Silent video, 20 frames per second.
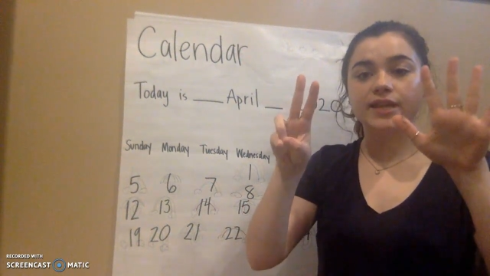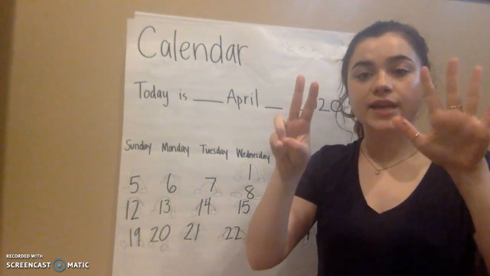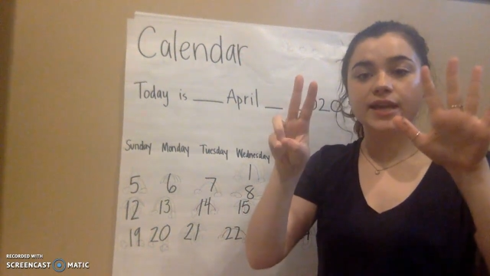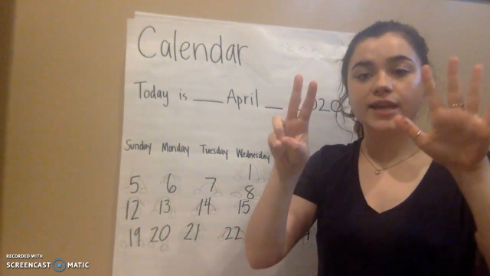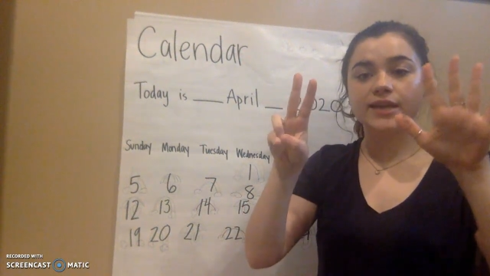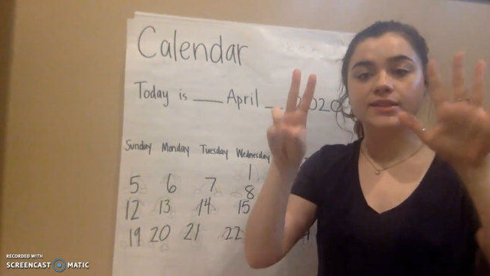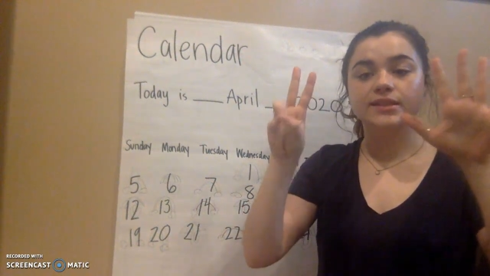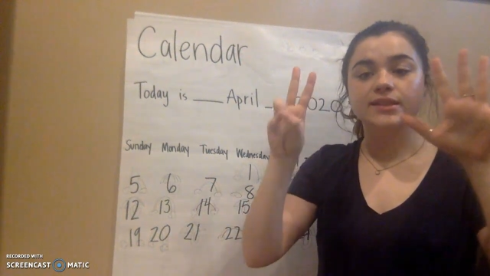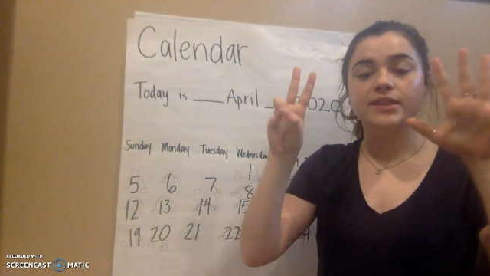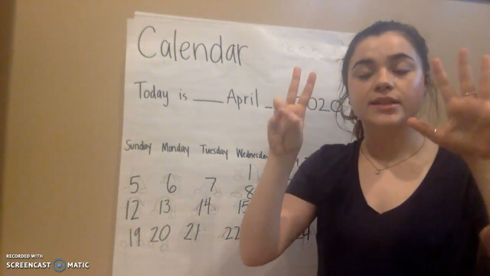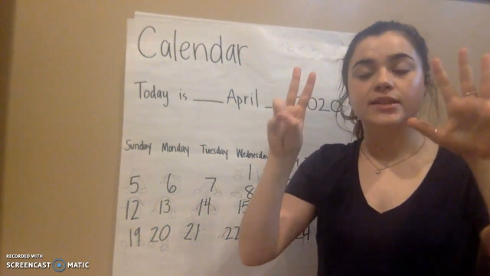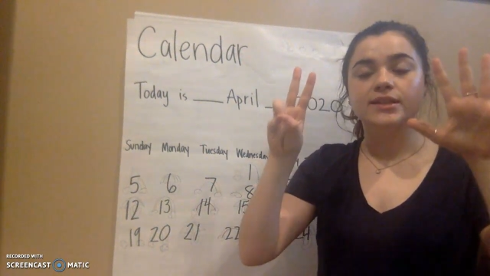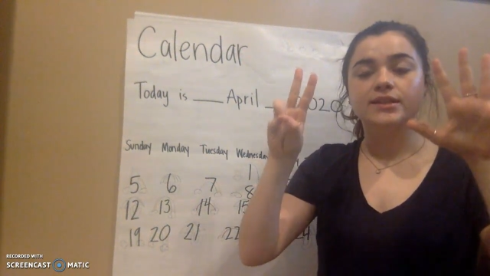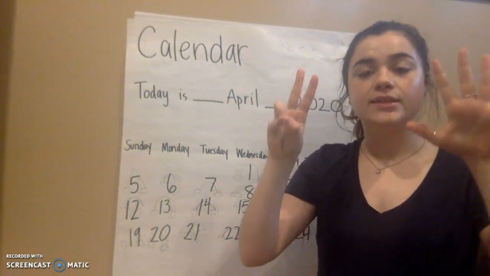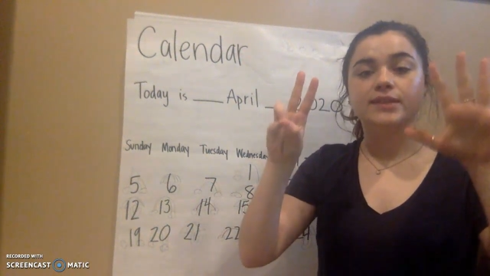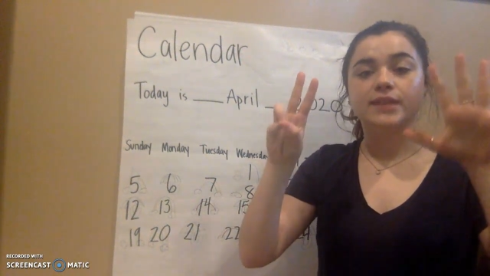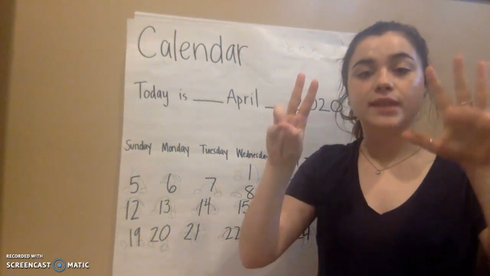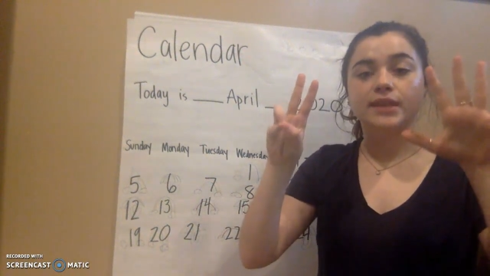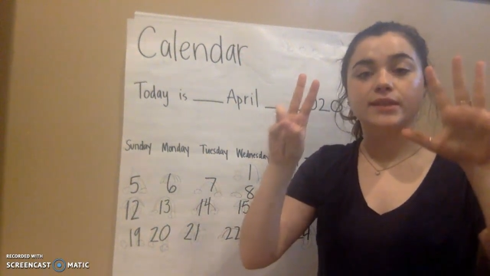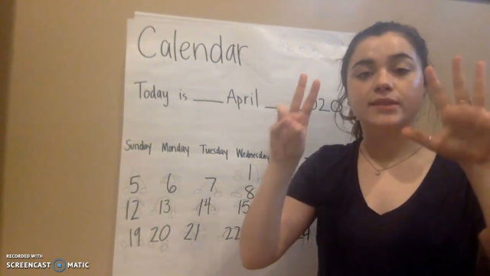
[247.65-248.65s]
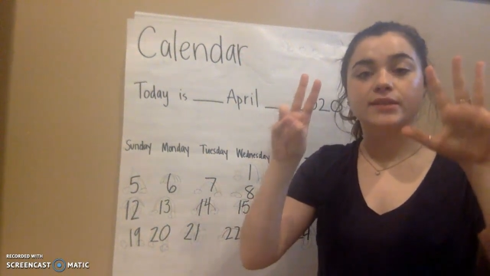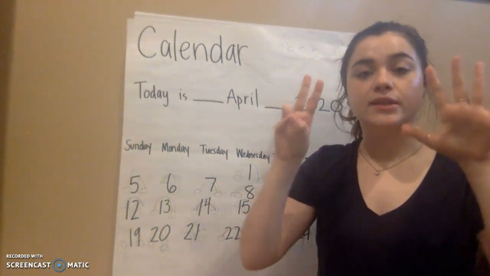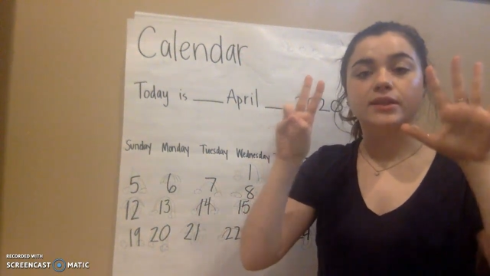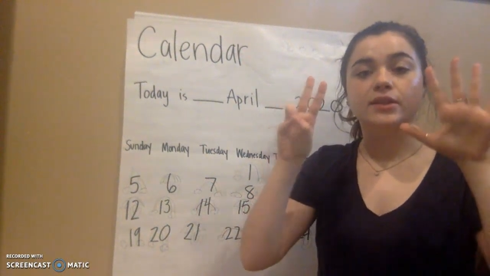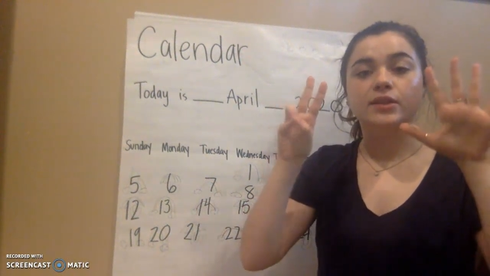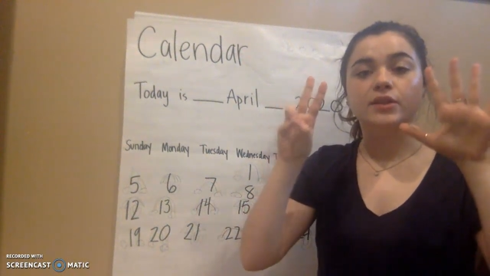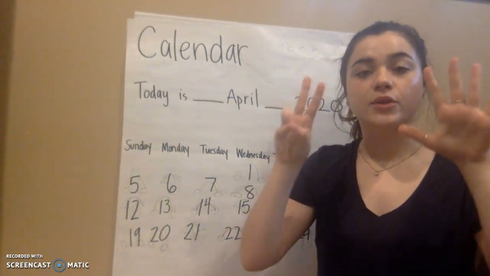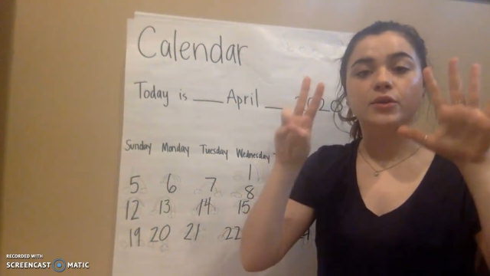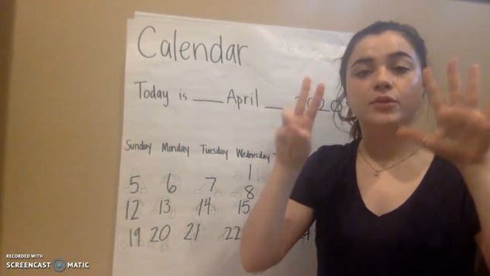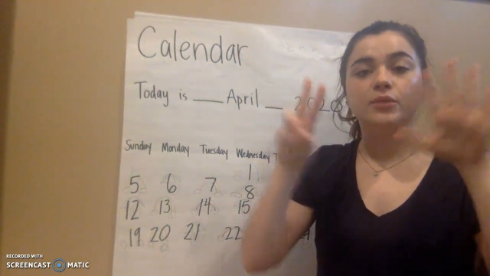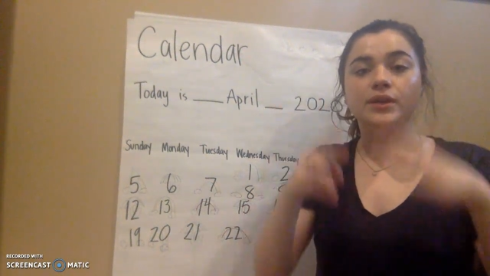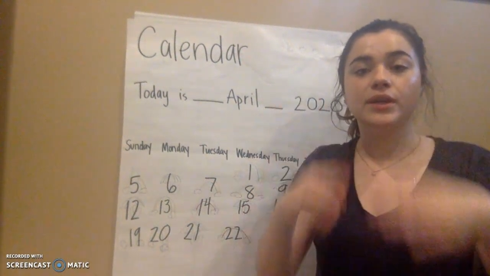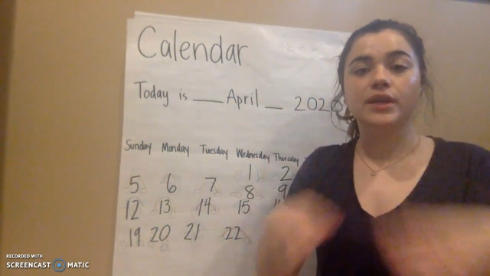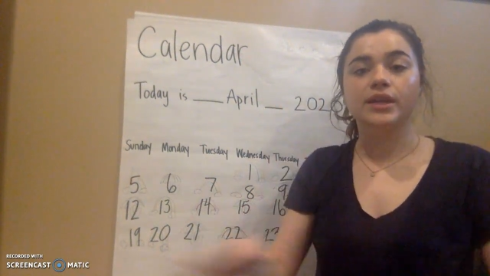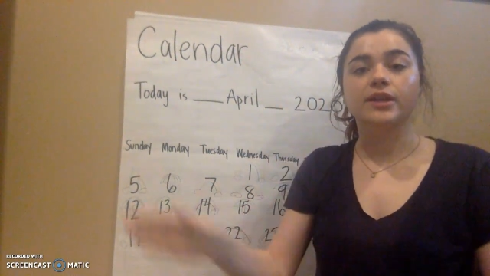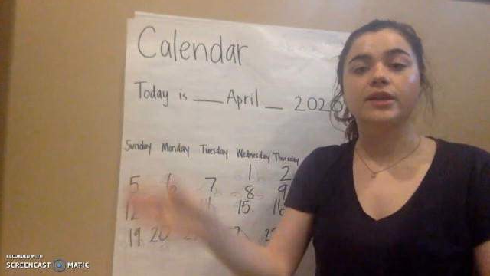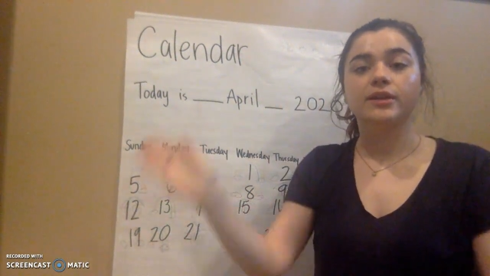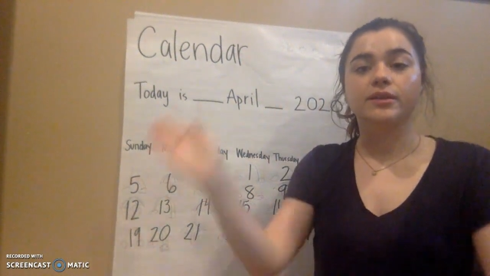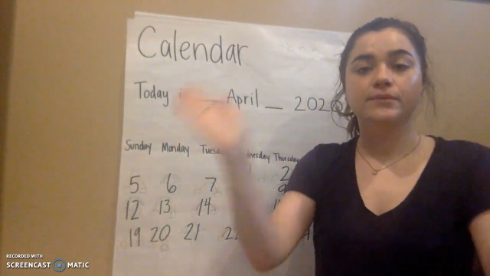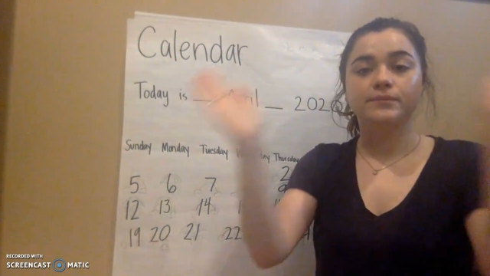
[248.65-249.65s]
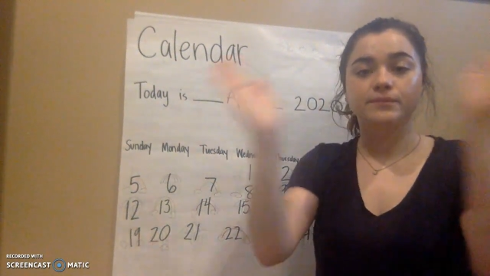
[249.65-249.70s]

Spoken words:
days in the week.